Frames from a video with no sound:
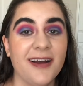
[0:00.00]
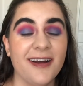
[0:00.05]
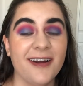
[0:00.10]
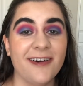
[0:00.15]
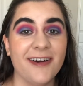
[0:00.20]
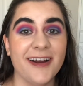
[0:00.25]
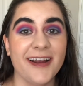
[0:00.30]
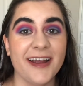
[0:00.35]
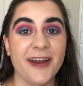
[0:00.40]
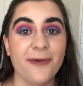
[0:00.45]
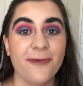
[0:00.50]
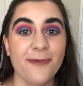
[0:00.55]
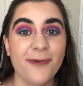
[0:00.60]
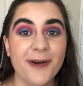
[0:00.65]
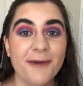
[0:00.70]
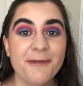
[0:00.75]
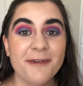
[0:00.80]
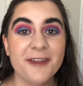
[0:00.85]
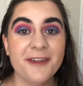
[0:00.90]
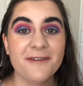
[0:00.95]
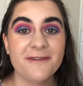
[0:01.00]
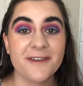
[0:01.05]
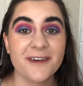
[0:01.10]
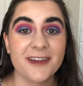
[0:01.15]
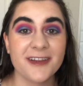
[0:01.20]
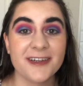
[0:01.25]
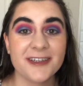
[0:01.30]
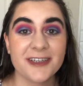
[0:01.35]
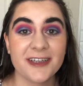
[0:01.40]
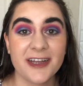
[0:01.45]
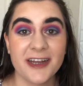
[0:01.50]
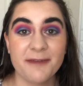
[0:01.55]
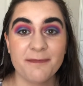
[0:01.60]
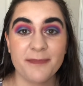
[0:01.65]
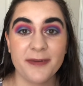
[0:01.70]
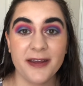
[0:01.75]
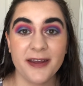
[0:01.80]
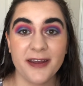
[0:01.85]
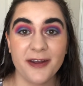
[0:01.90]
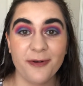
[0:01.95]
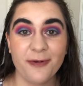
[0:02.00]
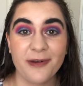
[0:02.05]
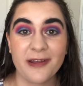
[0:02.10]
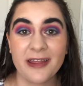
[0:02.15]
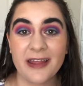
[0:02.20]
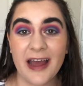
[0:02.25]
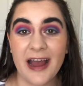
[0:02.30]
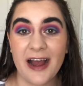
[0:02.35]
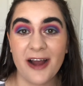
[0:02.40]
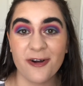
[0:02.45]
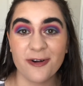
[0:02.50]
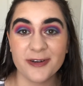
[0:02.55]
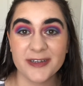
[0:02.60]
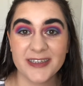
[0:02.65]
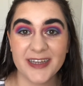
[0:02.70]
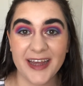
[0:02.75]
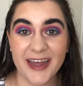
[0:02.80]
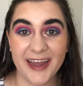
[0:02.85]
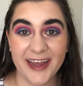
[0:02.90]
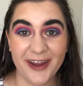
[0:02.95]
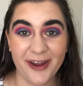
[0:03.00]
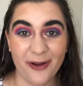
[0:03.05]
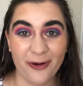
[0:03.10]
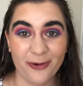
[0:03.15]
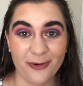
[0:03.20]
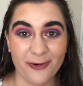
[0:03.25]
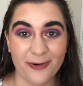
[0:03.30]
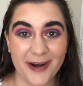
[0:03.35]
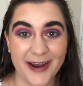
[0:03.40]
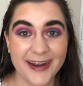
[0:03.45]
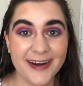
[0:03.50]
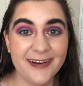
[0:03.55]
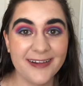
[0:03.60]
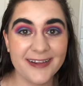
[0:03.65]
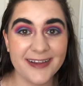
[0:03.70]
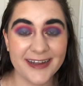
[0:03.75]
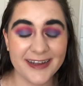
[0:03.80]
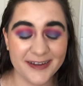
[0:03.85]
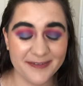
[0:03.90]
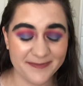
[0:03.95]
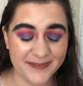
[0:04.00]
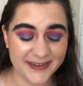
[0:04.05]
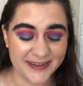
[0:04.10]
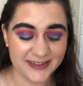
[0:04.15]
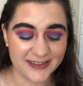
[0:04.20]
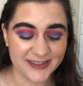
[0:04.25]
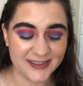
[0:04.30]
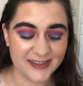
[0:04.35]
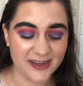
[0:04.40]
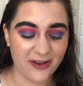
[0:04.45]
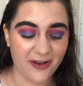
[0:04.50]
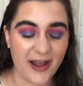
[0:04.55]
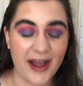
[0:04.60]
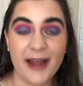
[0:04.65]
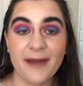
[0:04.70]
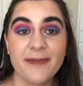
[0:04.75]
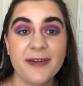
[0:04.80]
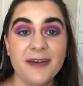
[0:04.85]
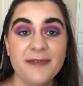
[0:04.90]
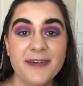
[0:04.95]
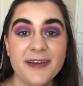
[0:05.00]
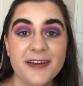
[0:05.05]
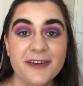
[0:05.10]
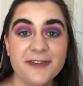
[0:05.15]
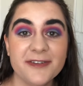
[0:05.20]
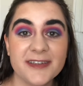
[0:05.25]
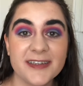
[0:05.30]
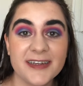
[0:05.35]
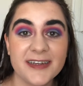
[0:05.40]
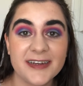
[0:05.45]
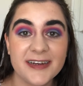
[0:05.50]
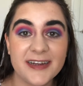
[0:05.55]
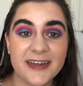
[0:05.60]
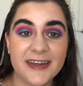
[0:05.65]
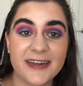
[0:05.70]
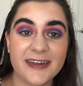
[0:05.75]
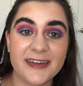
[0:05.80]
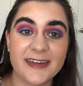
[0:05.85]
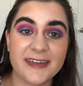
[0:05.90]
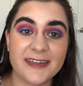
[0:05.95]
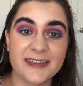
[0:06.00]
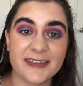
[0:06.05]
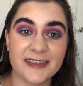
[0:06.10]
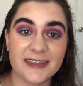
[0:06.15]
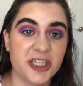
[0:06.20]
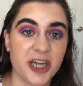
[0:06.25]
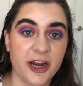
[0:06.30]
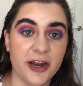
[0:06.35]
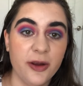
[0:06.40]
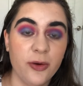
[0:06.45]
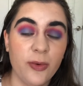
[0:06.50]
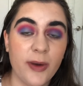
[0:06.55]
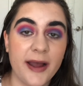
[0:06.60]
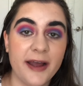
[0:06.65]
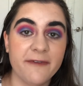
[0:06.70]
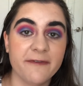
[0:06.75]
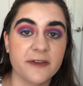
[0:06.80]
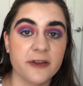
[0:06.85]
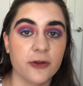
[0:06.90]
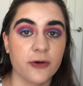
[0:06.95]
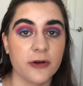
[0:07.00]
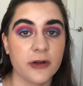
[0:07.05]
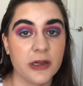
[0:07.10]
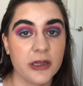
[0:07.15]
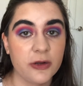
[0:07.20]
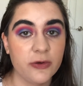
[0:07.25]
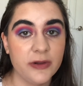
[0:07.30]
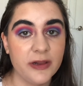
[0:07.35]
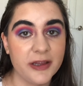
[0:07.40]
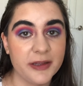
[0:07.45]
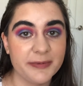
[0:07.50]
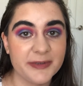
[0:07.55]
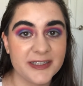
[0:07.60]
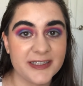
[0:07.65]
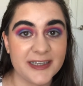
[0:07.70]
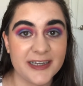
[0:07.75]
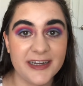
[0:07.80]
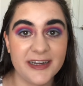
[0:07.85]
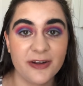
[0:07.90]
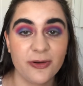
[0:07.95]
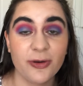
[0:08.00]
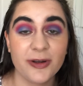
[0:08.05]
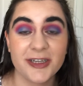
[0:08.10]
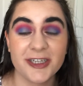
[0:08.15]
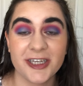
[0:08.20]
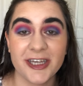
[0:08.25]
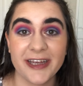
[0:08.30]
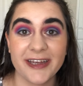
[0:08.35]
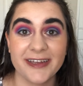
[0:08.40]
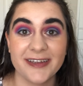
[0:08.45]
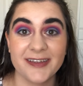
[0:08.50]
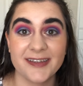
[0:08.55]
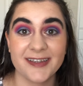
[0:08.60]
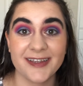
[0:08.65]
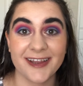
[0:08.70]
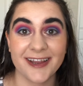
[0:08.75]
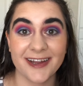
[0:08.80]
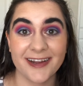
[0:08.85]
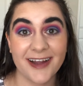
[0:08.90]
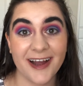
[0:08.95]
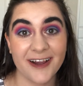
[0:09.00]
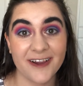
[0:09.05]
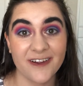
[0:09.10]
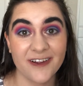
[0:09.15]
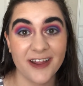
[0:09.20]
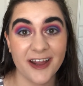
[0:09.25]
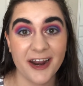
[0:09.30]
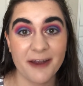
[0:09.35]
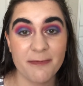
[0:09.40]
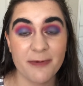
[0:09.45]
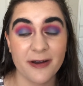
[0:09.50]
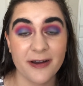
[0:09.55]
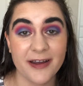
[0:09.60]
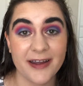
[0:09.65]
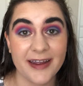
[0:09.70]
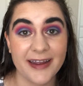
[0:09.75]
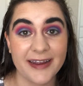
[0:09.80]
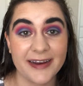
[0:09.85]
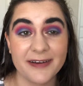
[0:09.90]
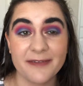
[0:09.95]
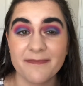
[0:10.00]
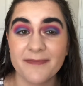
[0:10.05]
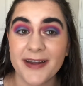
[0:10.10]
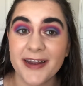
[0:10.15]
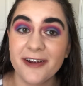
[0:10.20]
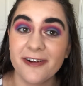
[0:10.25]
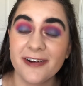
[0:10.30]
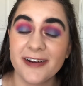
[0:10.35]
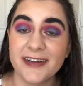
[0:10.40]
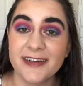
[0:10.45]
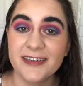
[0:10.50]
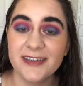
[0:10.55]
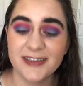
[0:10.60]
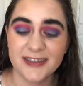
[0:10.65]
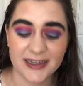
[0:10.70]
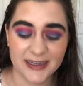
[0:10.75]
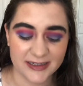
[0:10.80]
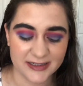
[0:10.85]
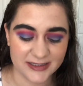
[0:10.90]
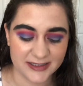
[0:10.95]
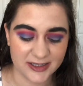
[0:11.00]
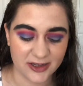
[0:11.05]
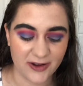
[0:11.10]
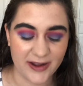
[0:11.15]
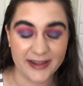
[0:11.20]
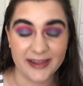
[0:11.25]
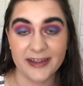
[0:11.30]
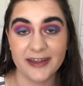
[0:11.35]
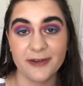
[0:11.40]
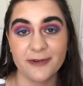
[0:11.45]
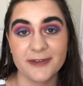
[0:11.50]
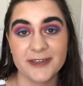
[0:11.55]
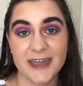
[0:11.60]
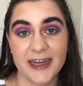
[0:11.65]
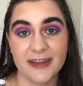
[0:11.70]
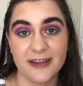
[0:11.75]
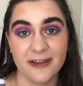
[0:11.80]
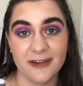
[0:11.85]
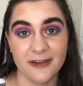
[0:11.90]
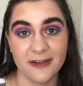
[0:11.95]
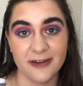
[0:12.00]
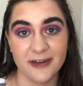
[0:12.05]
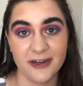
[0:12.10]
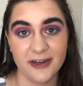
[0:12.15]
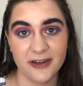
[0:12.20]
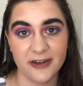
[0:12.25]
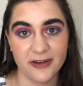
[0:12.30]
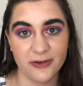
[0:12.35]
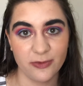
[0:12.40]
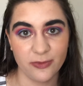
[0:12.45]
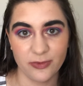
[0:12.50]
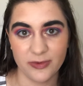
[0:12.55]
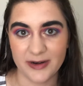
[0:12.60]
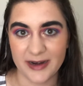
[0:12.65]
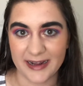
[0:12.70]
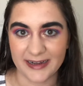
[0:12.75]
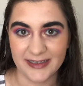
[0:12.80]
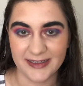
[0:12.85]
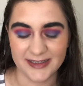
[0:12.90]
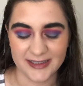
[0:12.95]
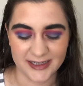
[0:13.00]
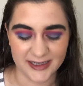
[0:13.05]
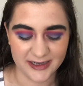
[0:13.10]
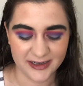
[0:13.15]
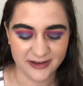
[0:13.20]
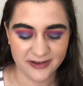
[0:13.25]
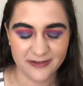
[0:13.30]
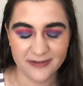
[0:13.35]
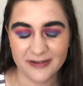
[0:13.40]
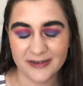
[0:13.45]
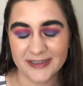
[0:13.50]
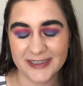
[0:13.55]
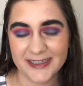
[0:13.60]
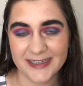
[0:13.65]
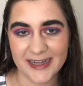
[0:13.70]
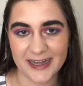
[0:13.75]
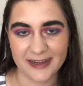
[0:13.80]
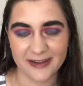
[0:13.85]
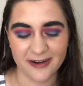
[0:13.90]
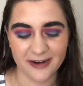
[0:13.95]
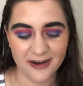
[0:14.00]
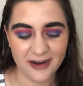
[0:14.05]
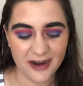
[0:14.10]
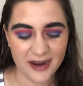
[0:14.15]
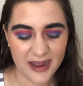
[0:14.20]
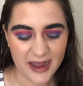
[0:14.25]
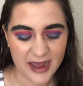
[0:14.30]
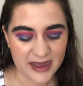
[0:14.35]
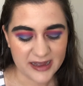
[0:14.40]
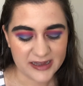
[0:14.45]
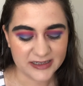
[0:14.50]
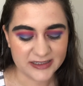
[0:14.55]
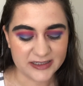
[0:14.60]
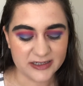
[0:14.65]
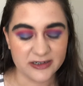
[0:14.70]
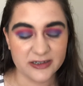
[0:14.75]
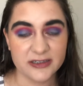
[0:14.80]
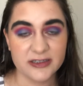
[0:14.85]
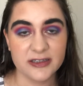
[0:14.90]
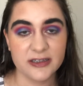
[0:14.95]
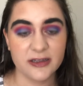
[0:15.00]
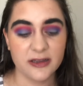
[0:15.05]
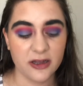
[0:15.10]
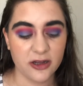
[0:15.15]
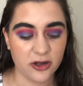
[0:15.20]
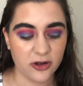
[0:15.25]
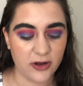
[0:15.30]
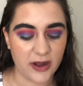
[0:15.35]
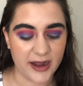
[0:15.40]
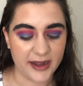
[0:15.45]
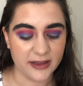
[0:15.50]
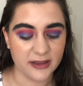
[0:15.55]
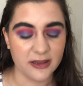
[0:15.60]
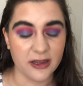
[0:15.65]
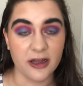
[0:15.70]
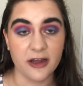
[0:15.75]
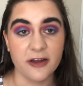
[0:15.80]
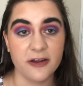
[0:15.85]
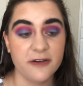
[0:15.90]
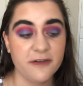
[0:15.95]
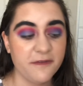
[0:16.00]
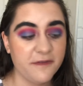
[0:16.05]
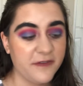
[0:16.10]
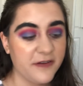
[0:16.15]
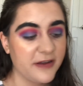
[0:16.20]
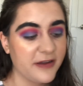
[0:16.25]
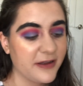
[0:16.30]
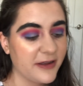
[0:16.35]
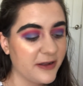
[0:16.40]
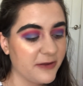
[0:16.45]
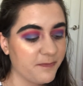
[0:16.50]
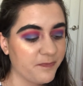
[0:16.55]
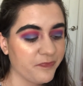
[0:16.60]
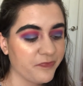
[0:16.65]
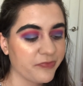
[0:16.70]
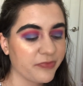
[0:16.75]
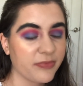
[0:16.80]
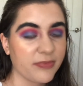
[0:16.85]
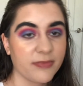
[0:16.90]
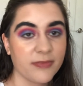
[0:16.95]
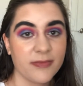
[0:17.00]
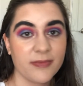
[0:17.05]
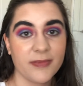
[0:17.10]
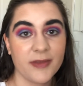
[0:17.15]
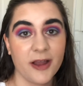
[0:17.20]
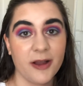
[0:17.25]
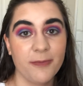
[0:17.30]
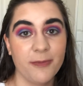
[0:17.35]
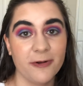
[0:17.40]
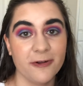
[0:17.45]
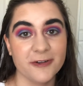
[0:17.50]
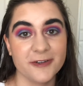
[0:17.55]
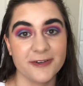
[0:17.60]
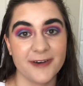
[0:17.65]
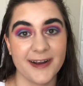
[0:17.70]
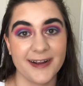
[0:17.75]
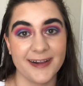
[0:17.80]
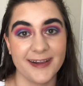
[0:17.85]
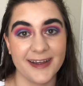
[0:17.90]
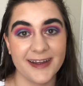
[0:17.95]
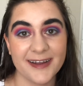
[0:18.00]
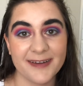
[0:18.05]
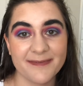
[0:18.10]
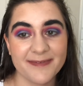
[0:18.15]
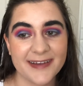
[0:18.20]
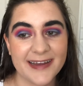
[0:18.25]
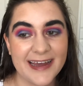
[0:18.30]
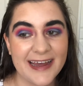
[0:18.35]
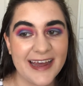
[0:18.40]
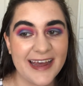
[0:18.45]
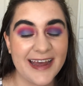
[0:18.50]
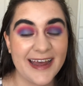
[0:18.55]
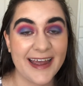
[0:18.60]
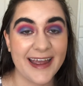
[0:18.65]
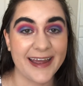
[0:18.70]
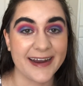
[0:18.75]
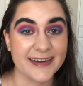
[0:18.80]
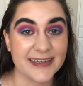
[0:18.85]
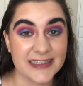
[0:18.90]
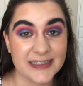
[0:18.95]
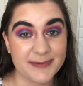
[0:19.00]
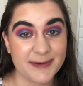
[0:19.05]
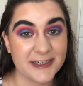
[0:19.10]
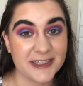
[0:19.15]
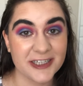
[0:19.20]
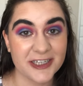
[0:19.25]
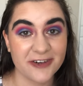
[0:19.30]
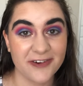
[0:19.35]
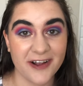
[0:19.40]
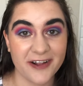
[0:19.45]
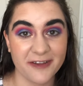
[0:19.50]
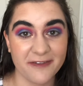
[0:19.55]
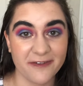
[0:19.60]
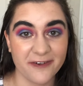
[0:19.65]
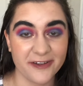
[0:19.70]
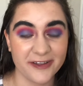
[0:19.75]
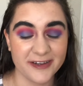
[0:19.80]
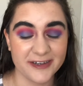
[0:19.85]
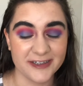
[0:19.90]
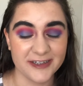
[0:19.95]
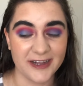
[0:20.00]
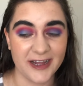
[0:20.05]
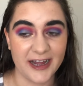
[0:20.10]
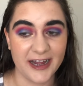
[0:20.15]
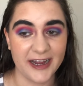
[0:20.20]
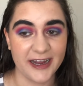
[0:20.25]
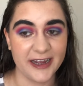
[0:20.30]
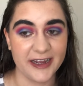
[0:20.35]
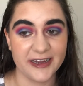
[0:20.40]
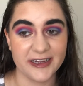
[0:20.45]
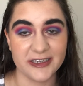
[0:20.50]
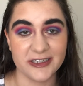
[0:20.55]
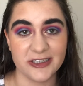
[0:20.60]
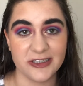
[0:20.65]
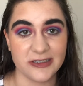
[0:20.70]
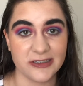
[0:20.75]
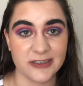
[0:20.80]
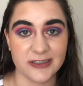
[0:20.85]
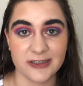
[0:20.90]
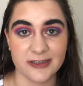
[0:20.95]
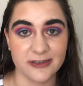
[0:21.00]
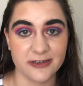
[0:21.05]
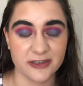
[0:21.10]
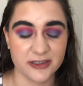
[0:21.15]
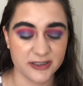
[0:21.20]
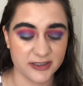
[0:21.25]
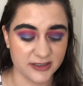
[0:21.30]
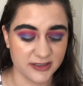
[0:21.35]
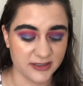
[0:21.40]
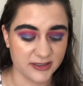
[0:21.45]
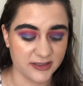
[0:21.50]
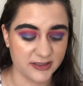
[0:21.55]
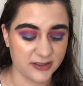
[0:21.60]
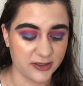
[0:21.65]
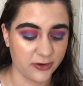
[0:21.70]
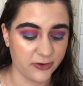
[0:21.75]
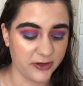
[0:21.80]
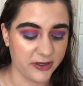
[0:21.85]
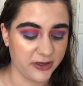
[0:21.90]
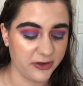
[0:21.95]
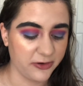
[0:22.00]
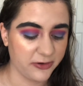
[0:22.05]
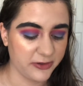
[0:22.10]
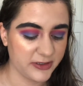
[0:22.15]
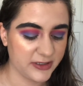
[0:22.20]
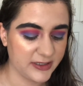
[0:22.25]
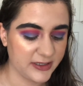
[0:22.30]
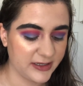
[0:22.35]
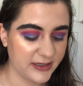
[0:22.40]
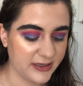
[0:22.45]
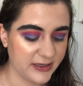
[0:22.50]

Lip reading: Alright, and what would the 4th of July be without a red lip? And so I'm going to be using his Cherry Wet Velour Liquid Lipstick, which is the color that I put in my crease, and so I think it will tie the look nicely together. Seriously though, I love a bold red lip, and especially around the 4th of July, it just looks so cute.